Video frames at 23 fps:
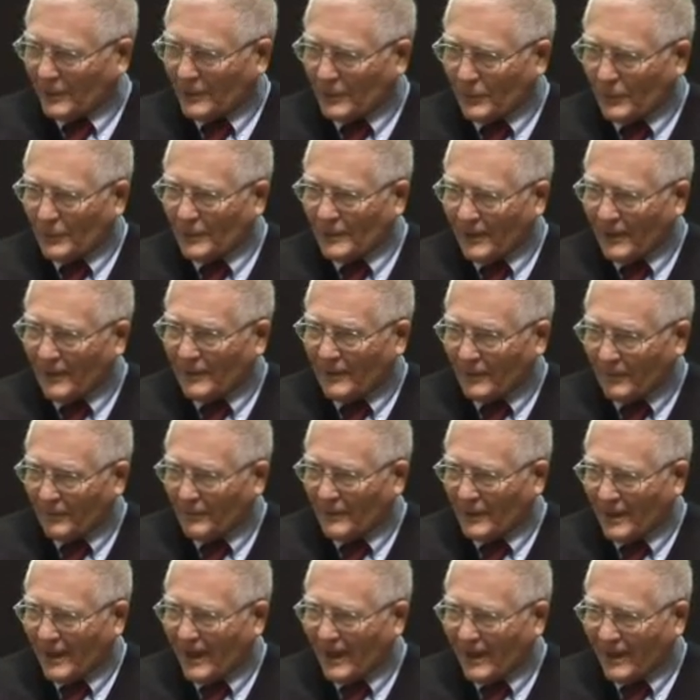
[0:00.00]
which would have
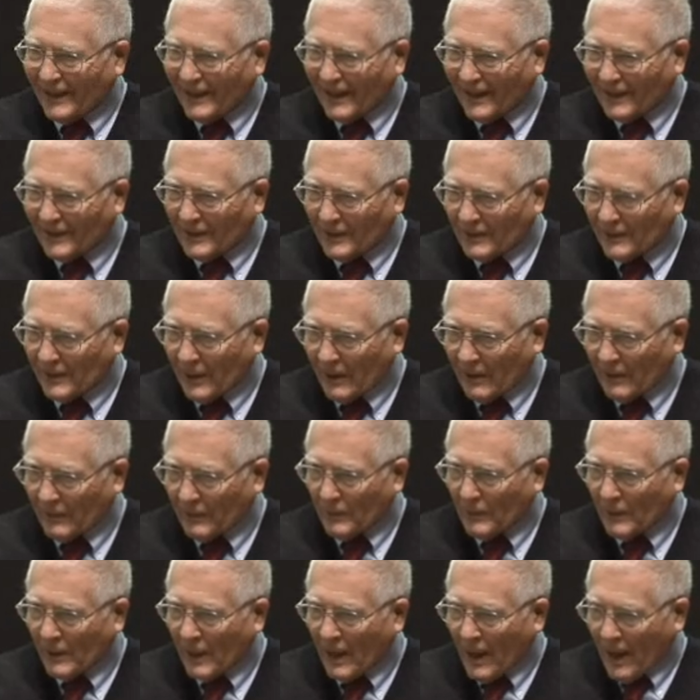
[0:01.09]
been highly
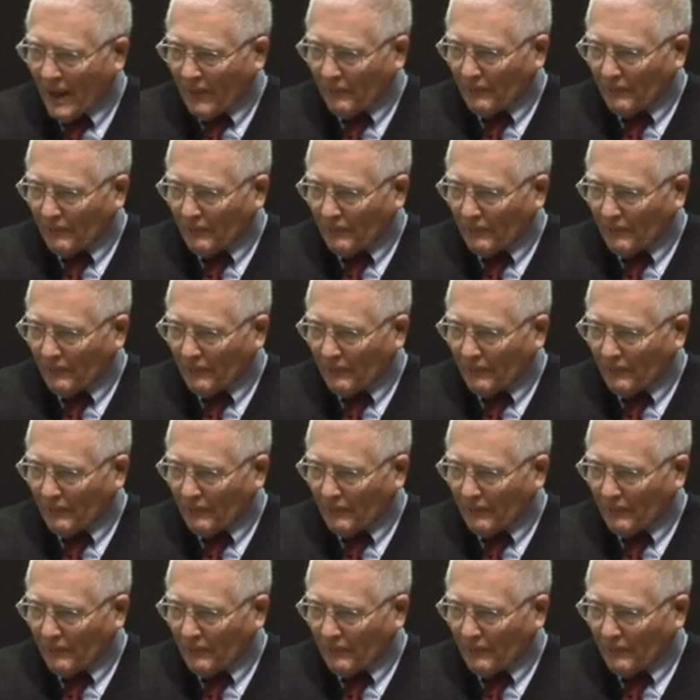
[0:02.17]
undesirable.